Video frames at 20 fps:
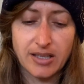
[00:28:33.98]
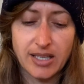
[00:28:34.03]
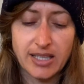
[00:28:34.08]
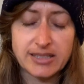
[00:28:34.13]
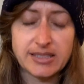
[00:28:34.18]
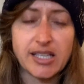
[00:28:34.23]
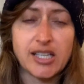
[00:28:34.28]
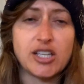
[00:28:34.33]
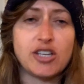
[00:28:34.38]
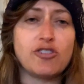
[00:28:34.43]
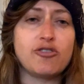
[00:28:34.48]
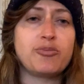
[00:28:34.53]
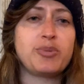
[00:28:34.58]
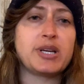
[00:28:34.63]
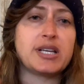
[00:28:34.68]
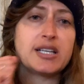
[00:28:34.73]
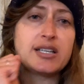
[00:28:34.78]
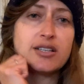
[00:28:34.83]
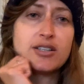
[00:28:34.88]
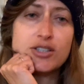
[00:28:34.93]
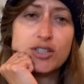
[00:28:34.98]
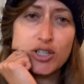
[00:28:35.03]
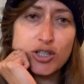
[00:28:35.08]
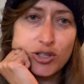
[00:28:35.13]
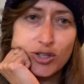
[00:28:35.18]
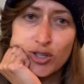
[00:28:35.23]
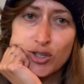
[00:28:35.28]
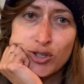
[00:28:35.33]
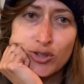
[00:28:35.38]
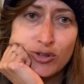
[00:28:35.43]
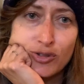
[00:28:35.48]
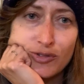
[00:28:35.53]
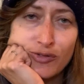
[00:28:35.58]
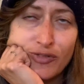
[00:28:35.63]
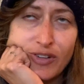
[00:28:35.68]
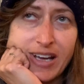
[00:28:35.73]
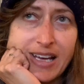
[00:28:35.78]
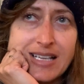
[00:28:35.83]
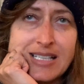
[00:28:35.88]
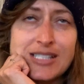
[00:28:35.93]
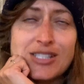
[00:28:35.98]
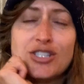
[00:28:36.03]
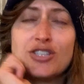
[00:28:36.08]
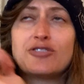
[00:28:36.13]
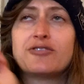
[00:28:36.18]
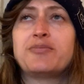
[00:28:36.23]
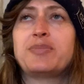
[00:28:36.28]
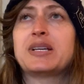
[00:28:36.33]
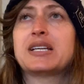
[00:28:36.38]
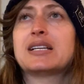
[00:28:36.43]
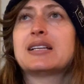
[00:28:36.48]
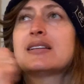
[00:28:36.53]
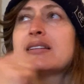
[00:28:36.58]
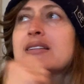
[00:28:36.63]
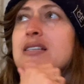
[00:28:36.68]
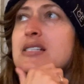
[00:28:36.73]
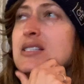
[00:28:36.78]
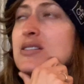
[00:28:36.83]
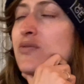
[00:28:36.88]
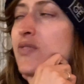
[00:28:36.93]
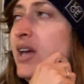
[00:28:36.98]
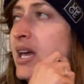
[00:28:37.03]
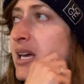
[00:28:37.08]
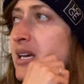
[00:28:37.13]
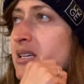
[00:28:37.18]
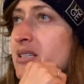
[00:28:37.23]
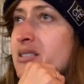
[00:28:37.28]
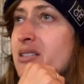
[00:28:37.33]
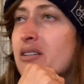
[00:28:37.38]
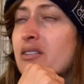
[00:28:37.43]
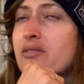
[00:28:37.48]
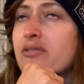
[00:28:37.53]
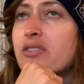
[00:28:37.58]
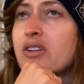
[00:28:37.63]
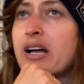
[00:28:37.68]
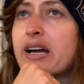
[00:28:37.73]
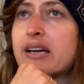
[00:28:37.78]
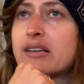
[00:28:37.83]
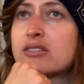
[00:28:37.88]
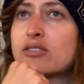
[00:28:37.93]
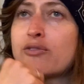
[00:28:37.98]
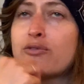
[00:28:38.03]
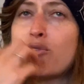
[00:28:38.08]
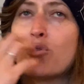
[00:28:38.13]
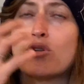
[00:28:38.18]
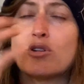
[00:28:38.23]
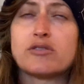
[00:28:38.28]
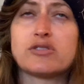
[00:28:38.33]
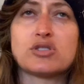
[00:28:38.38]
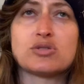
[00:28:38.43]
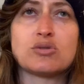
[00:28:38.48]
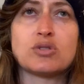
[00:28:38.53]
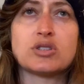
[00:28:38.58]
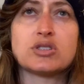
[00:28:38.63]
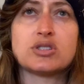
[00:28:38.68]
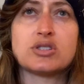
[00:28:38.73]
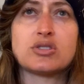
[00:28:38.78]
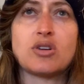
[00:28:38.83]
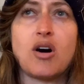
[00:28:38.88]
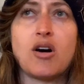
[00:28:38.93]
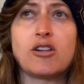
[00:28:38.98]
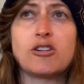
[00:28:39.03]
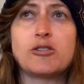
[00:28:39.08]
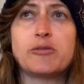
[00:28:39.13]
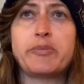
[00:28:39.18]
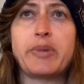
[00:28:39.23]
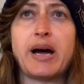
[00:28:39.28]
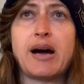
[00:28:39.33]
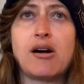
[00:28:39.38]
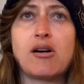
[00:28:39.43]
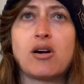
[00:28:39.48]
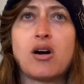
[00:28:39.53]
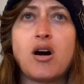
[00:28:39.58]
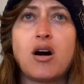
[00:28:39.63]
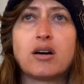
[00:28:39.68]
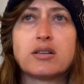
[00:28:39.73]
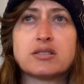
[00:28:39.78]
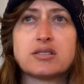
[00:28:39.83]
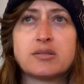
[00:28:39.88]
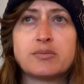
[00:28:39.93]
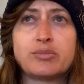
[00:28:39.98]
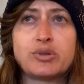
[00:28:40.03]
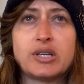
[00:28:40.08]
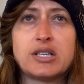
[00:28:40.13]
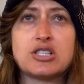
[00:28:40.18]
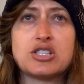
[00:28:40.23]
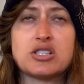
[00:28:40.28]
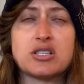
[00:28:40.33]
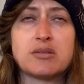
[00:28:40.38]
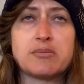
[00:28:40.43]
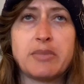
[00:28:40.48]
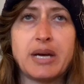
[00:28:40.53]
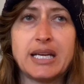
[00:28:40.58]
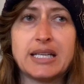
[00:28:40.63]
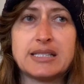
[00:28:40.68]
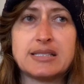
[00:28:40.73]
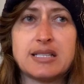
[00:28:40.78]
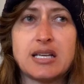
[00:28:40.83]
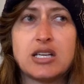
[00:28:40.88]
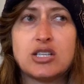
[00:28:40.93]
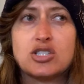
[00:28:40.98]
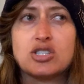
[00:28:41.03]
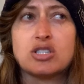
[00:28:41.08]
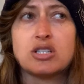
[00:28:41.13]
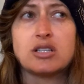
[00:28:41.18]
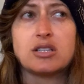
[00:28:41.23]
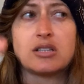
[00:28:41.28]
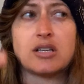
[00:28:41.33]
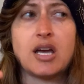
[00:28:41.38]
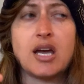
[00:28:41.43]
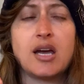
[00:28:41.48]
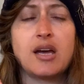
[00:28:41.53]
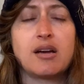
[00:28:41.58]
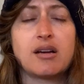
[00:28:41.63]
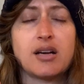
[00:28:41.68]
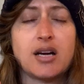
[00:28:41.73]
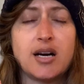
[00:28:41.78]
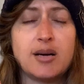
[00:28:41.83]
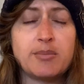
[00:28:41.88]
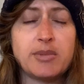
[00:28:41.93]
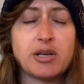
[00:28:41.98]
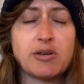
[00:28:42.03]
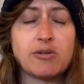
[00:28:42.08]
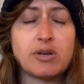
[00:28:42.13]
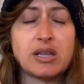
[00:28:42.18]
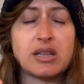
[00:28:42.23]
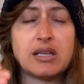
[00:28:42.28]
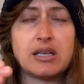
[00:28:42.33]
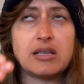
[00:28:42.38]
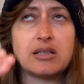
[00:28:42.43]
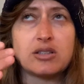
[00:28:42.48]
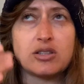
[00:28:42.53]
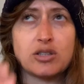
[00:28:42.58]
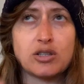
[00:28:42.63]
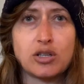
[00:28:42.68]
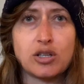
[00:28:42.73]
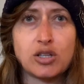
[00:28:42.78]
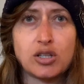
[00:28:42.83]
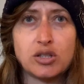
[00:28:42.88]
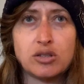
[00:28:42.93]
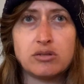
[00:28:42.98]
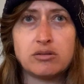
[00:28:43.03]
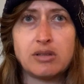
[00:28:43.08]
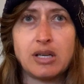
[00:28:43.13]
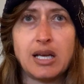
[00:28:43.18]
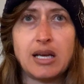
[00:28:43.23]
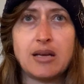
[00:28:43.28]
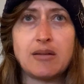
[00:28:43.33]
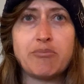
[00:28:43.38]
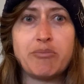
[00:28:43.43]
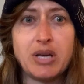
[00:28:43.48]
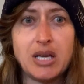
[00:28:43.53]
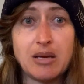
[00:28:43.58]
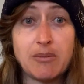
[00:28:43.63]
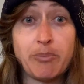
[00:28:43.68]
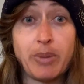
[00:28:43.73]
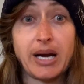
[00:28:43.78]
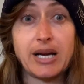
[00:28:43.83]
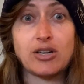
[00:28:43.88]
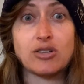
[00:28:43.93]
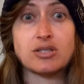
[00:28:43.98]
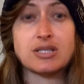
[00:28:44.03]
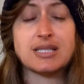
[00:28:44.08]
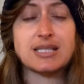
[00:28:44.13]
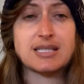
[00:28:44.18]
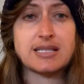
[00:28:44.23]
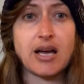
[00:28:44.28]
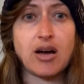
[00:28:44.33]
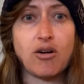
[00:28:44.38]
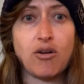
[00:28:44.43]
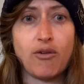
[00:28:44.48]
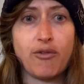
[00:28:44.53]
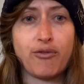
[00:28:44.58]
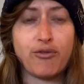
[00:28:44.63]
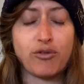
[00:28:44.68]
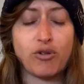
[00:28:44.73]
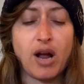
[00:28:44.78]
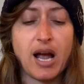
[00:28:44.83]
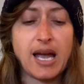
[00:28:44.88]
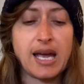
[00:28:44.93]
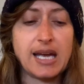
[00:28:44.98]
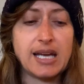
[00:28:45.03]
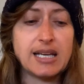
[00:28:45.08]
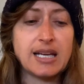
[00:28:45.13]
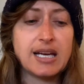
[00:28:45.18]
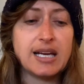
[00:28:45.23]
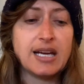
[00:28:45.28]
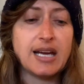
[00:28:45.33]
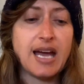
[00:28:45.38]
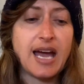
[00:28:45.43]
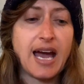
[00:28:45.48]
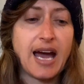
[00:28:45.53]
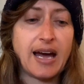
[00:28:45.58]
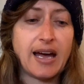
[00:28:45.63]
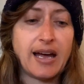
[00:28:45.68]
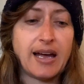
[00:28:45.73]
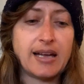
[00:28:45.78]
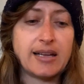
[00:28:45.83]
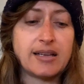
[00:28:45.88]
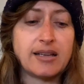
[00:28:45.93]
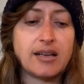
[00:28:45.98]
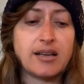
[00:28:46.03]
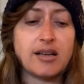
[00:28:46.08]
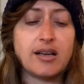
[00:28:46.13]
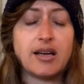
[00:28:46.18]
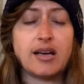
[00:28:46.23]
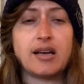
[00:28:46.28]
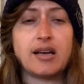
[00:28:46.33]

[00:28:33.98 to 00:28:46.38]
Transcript: it's like you've been in a cocoon phase. You've been in this phase of like the Four of Swords is all about contemplation, meditation, coming within, cocooning, being by yourself, right? And